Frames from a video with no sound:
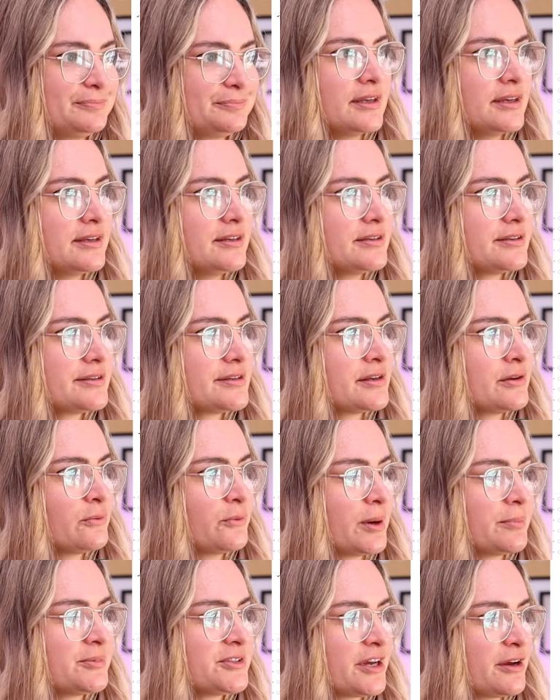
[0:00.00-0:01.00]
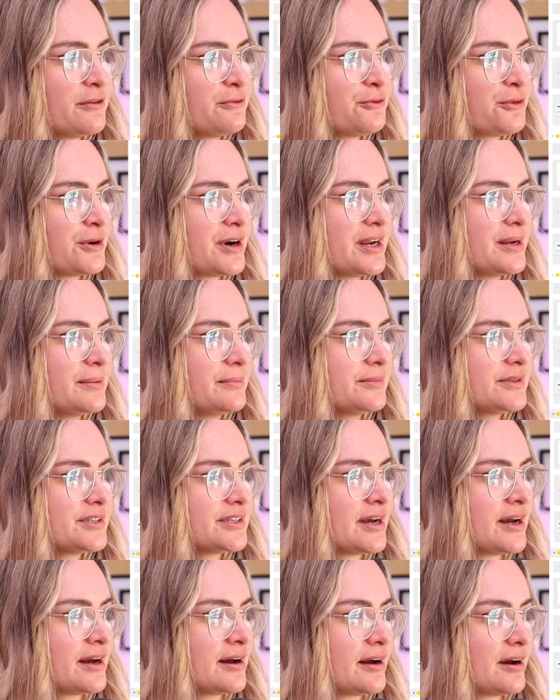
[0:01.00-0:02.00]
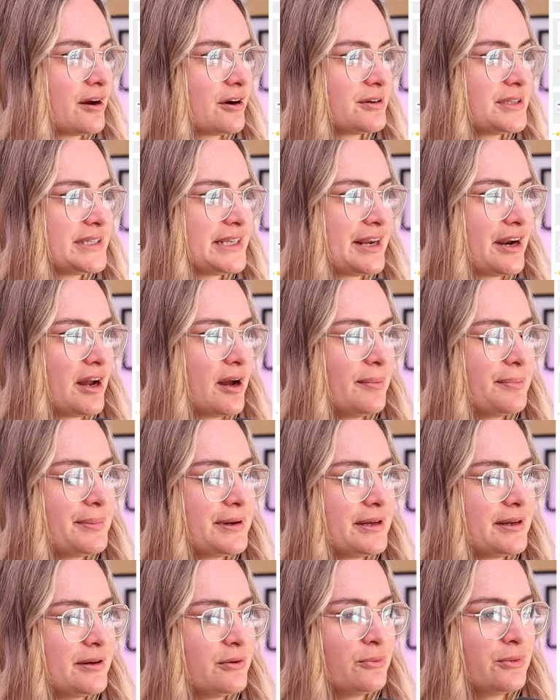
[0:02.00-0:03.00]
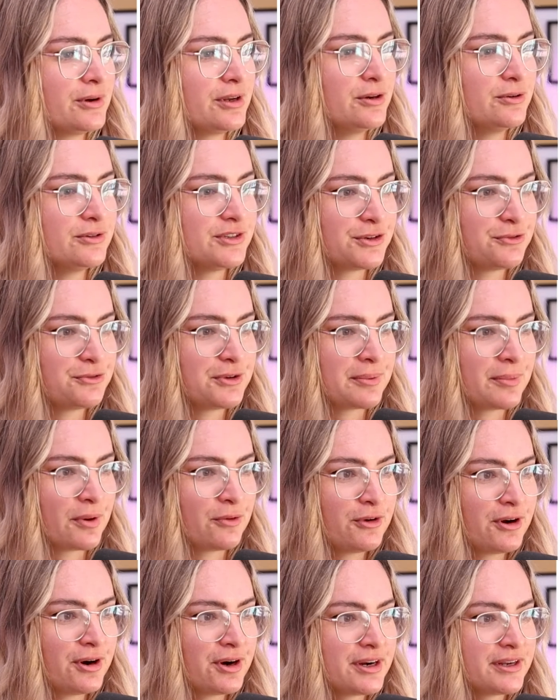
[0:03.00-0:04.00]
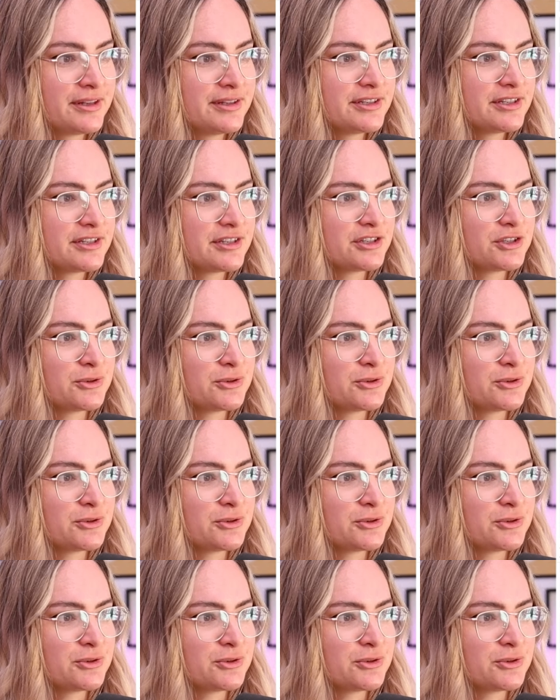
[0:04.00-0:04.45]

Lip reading: These website frames are set up with using Figma variants.